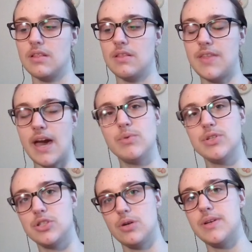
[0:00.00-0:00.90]
That was
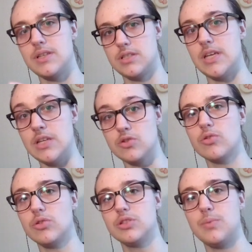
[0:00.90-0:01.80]
so
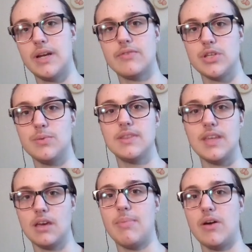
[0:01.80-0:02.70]
integral to whenever you would
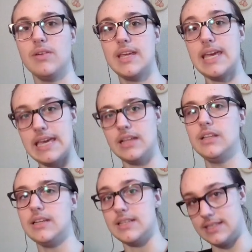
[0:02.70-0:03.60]
think about
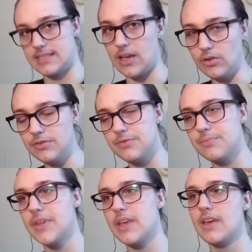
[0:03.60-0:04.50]
England itself.
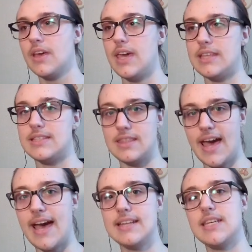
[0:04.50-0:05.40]
It's
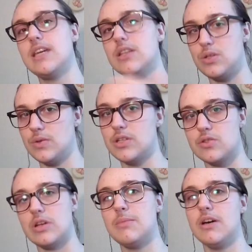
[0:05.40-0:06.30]
that taken to an
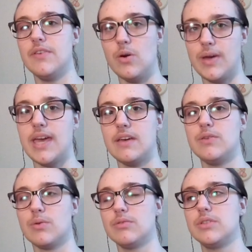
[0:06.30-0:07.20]
extreme of, okay, if
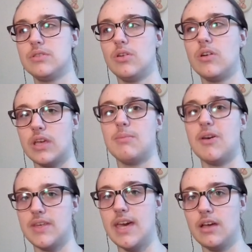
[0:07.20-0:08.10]
you were talking
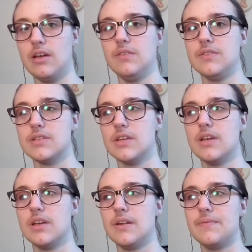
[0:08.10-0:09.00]
about the elves,
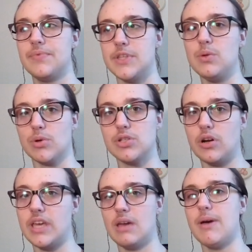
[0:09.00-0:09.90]
you were
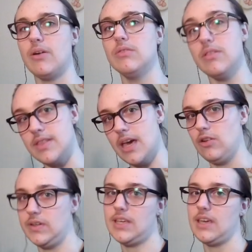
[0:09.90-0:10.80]
talking about the
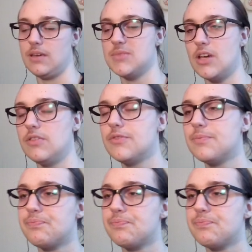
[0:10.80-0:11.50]
Elven King himself.